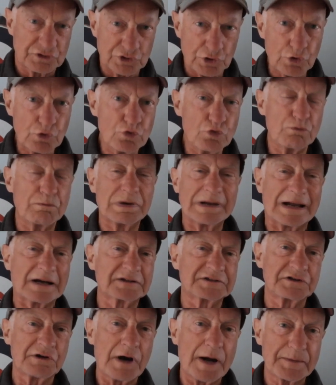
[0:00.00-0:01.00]
two
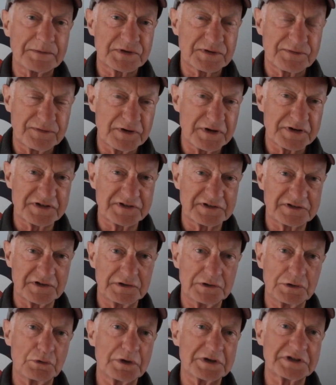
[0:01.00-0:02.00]
plug types. First
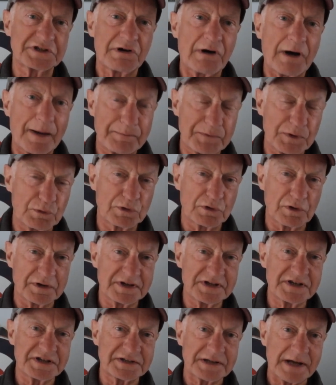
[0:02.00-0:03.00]
is the newer type that we've
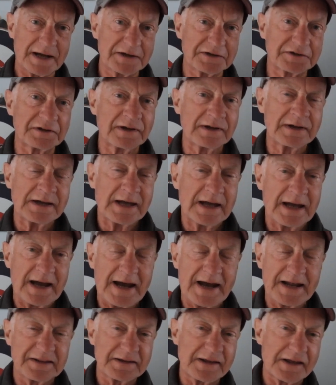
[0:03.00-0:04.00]
got these days
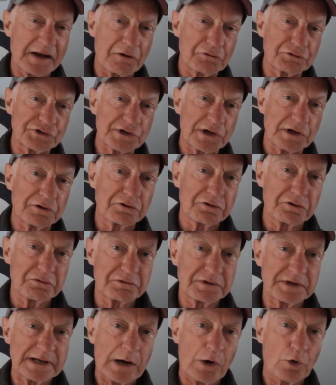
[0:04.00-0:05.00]
and then I'll show
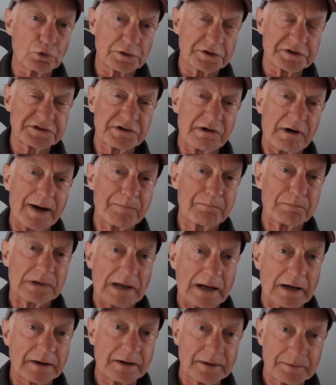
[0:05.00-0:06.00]
you the older type
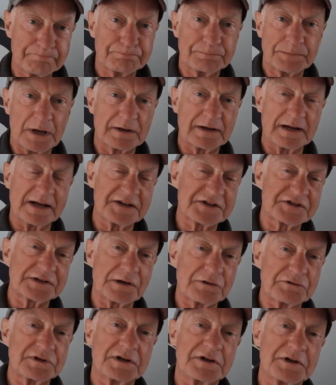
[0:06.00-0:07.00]
plug. Okay, let's
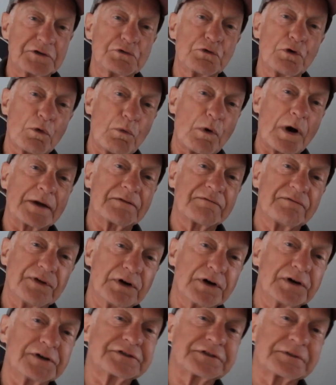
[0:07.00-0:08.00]
go to the newer one
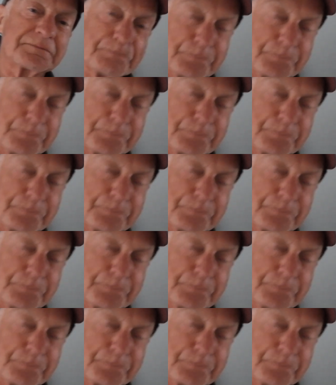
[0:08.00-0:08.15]
first.